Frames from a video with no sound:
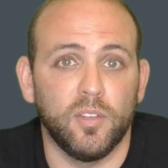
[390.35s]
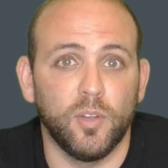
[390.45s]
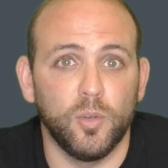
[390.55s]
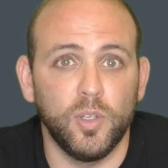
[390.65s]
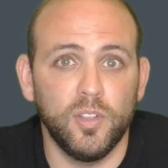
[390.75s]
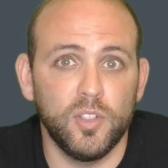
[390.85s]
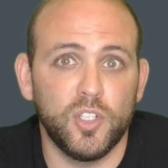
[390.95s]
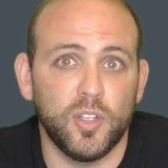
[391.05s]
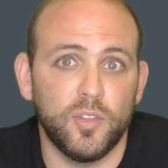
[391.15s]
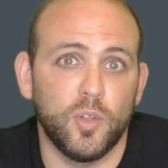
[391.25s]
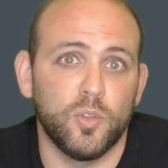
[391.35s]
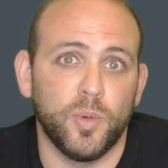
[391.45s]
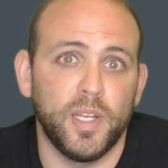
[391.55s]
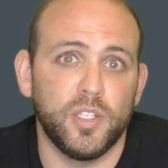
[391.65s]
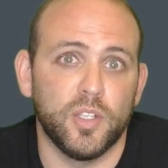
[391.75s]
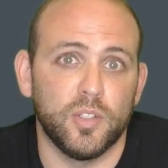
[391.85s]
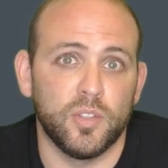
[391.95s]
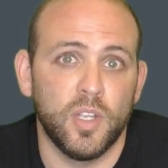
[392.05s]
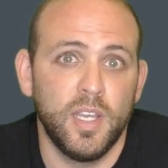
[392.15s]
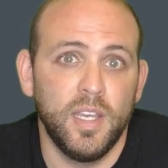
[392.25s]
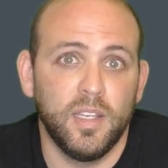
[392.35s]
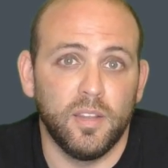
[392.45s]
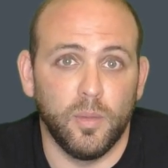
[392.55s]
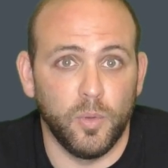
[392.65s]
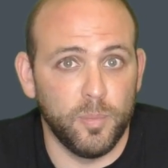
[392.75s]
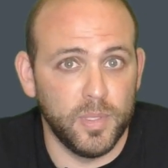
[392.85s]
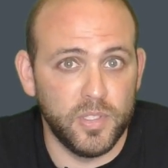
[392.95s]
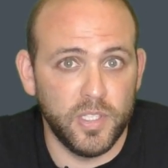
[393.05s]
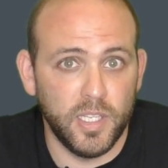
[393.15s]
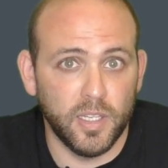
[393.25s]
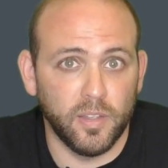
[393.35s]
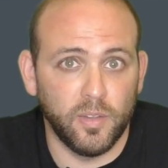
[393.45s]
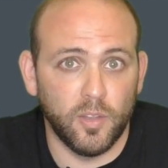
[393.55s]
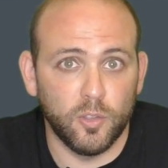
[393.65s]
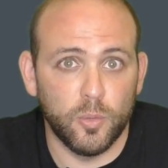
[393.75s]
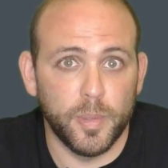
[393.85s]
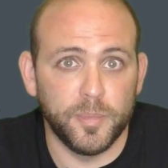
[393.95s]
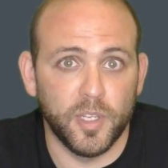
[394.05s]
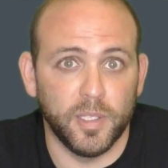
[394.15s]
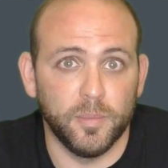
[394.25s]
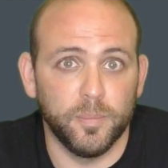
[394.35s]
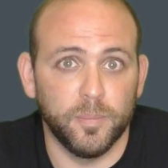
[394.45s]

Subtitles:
So let's adjust those ranges that we've been seeing on the Tesla website.